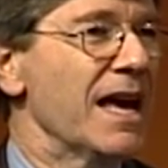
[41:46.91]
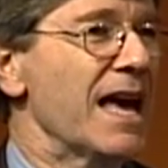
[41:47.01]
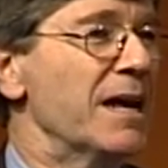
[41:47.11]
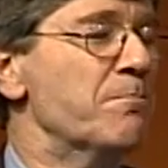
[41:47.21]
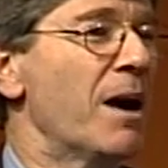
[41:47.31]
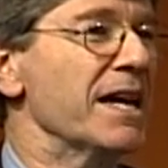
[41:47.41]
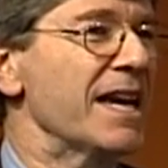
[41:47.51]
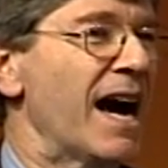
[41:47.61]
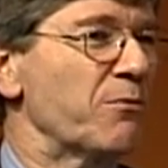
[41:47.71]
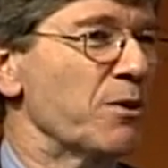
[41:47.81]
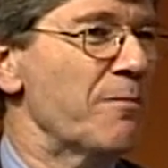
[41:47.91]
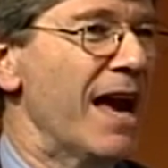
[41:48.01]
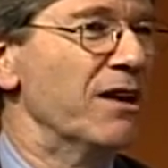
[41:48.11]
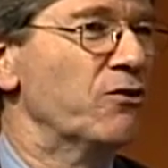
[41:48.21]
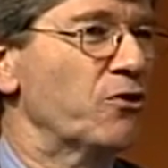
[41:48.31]
It might not
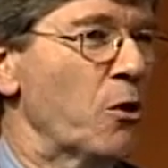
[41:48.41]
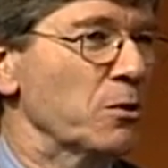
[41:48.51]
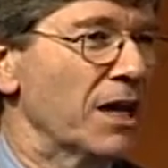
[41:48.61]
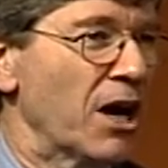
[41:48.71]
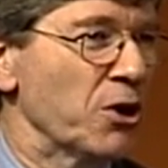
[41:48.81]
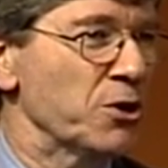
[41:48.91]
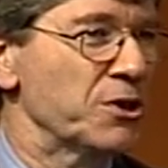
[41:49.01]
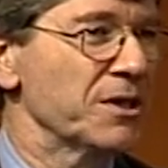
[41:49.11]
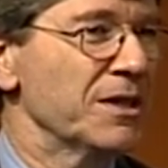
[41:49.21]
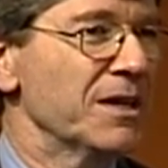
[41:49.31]
remain so large,